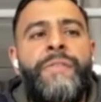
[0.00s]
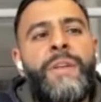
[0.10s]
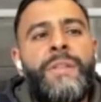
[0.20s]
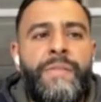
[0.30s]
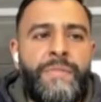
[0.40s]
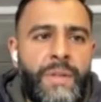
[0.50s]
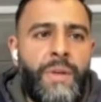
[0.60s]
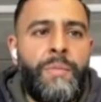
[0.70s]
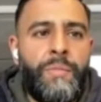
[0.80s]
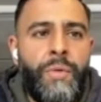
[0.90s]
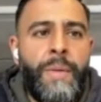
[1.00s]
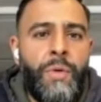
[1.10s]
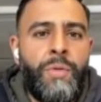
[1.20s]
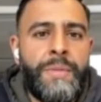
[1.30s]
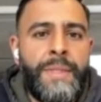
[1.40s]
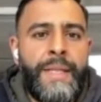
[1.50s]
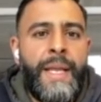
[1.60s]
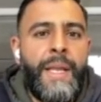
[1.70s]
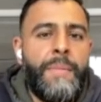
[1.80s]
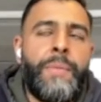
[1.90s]
different because they've sort of brought it more up to
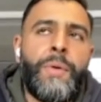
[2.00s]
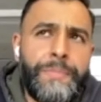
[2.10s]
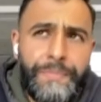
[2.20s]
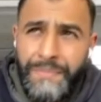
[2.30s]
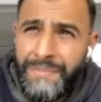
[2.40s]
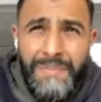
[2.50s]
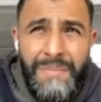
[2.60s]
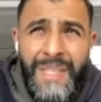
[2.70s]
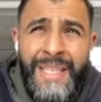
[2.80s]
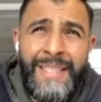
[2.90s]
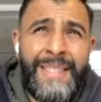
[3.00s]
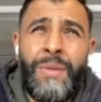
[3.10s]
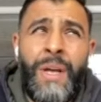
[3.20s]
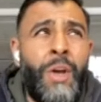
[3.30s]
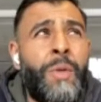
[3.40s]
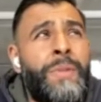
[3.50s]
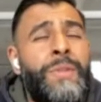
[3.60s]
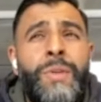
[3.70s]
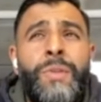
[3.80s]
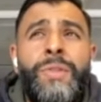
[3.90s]
date, but it's still that open
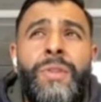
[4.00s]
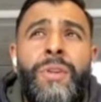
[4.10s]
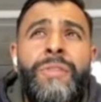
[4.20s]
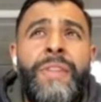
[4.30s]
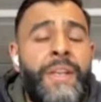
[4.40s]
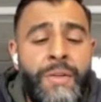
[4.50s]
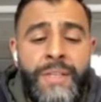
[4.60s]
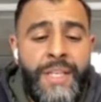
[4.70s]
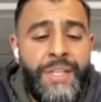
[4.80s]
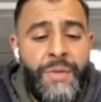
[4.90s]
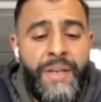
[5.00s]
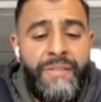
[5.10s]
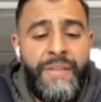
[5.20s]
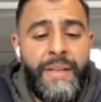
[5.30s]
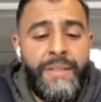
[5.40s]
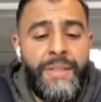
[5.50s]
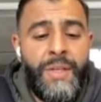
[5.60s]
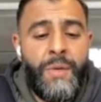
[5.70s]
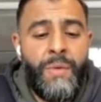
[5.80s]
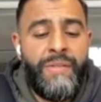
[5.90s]
source stuff. They don't teach you anything to
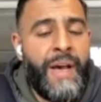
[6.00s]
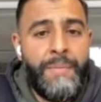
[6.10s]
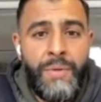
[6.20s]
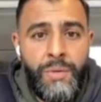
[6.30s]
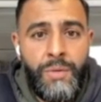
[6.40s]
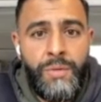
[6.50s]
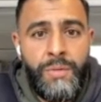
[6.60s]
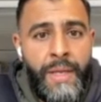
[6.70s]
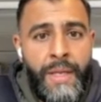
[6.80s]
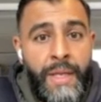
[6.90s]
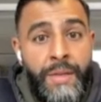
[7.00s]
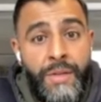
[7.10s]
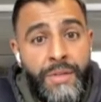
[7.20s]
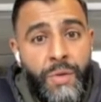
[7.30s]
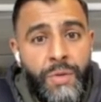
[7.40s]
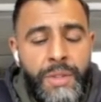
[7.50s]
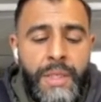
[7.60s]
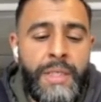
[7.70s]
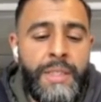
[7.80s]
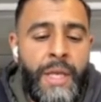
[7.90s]
do with Apple in these
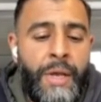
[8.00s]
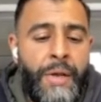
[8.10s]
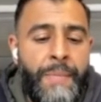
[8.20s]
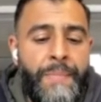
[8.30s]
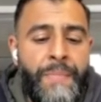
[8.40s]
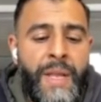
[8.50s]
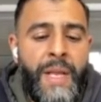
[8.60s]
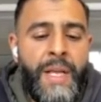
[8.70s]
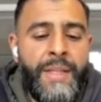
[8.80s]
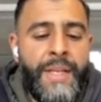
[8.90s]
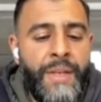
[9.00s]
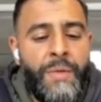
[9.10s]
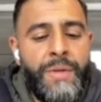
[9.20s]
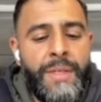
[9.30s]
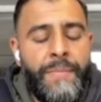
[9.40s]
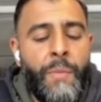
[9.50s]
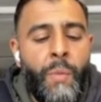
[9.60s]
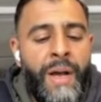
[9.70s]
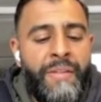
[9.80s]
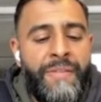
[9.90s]
courses. They don't.
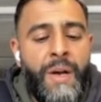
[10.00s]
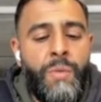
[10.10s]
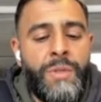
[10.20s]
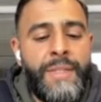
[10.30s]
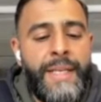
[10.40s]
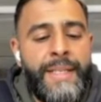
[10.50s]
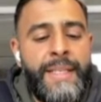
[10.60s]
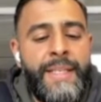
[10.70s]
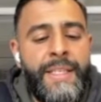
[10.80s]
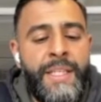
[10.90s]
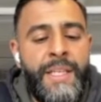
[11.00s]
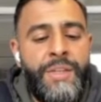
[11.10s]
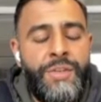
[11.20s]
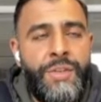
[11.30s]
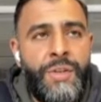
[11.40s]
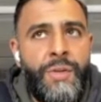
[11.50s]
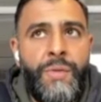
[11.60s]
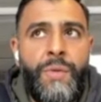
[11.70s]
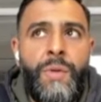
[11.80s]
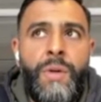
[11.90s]
What I found was they didn't teach
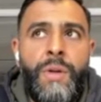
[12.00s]
you.